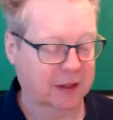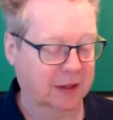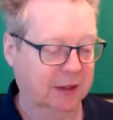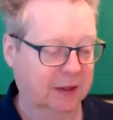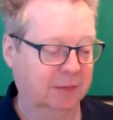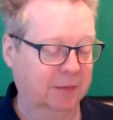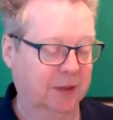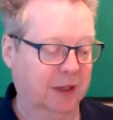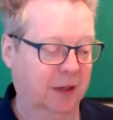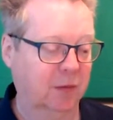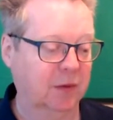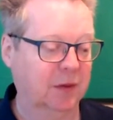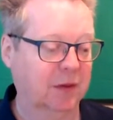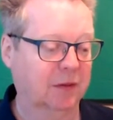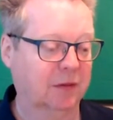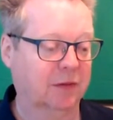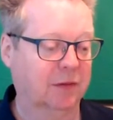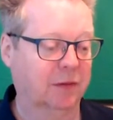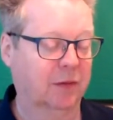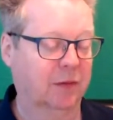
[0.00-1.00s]
Um, I
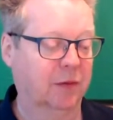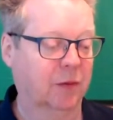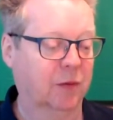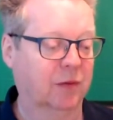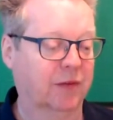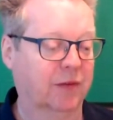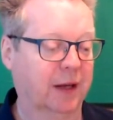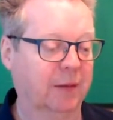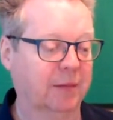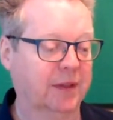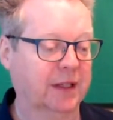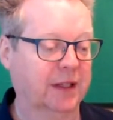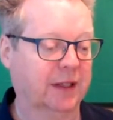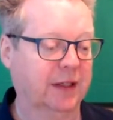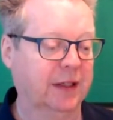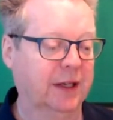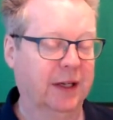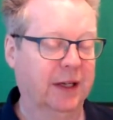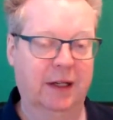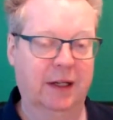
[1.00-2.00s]
wouldn't have thought of that
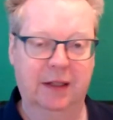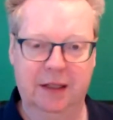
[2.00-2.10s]
particularly.